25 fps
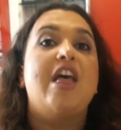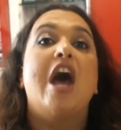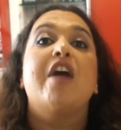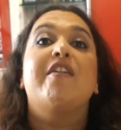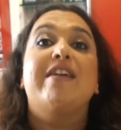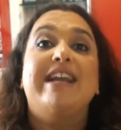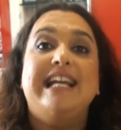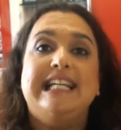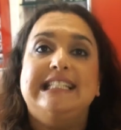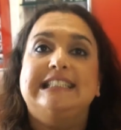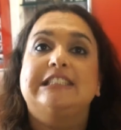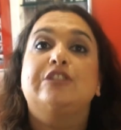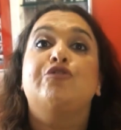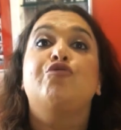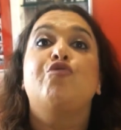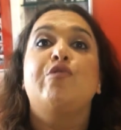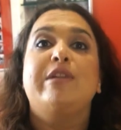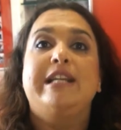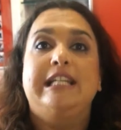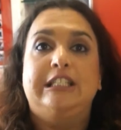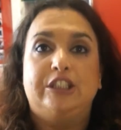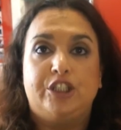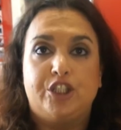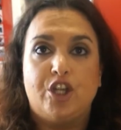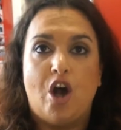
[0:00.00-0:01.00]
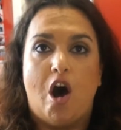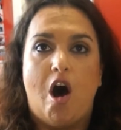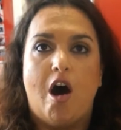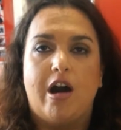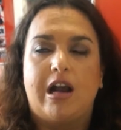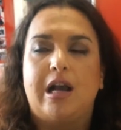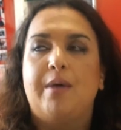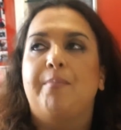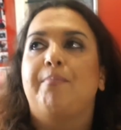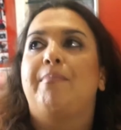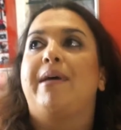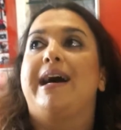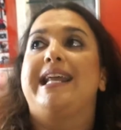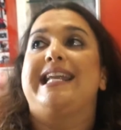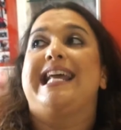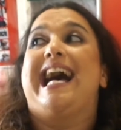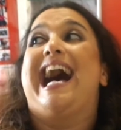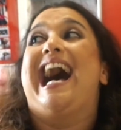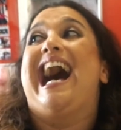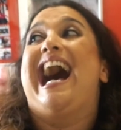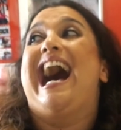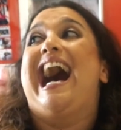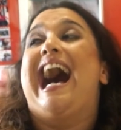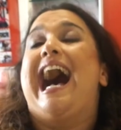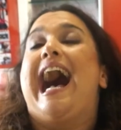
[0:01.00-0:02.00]
there is restock, but
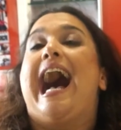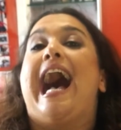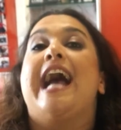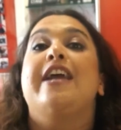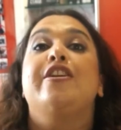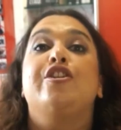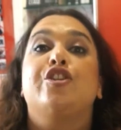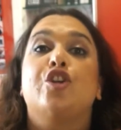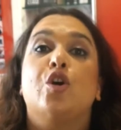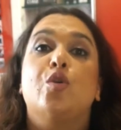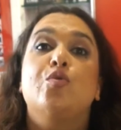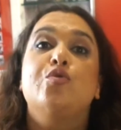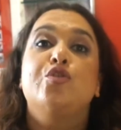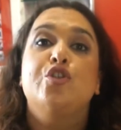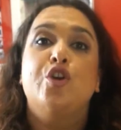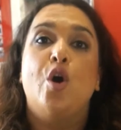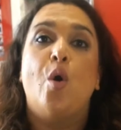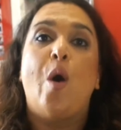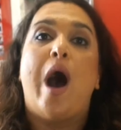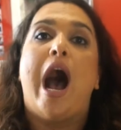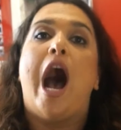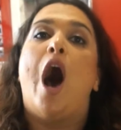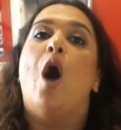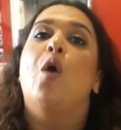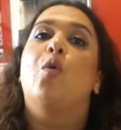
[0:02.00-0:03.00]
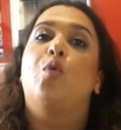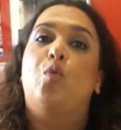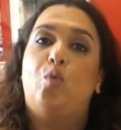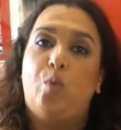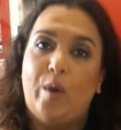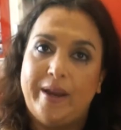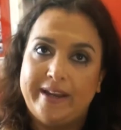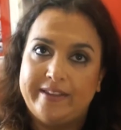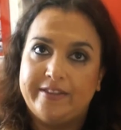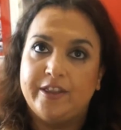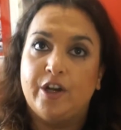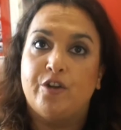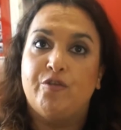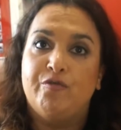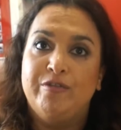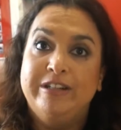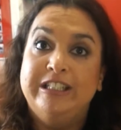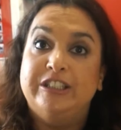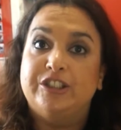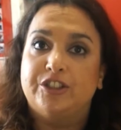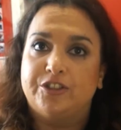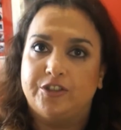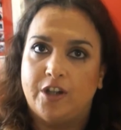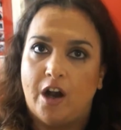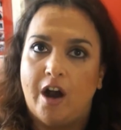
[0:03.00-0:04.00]
I don't know how quick the
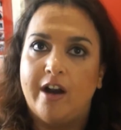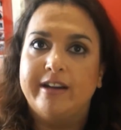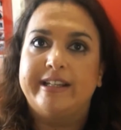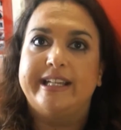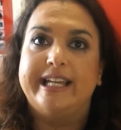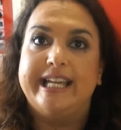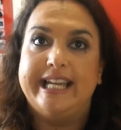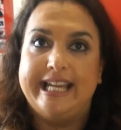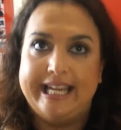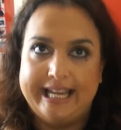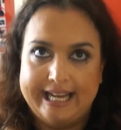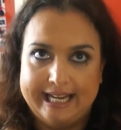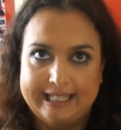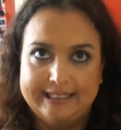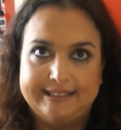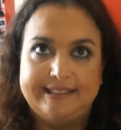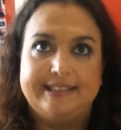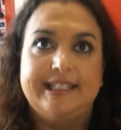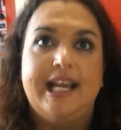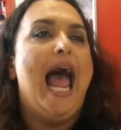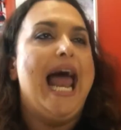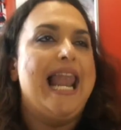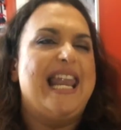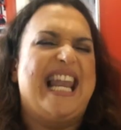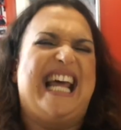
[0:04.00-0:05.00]
restock is.